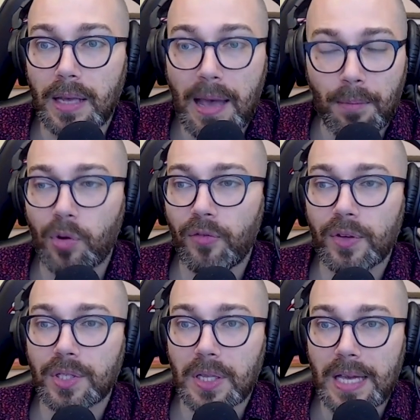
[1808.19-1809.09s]
am more
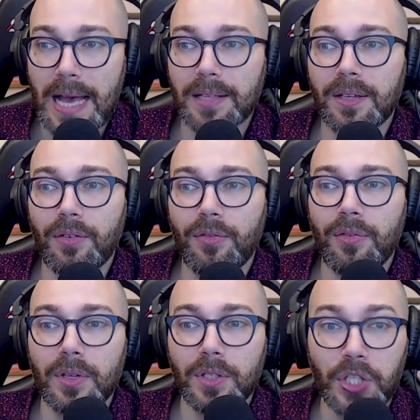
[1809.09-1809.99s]
physically
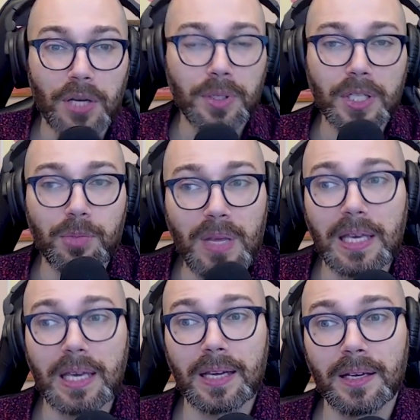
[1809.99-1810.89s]
active, generally
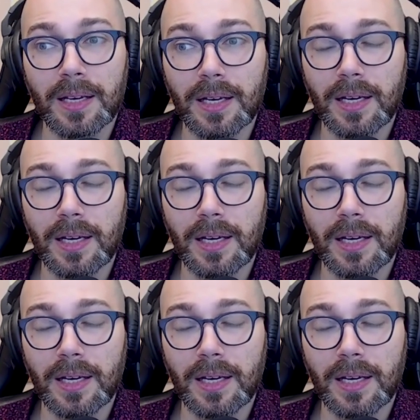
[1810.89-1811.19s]
speaking,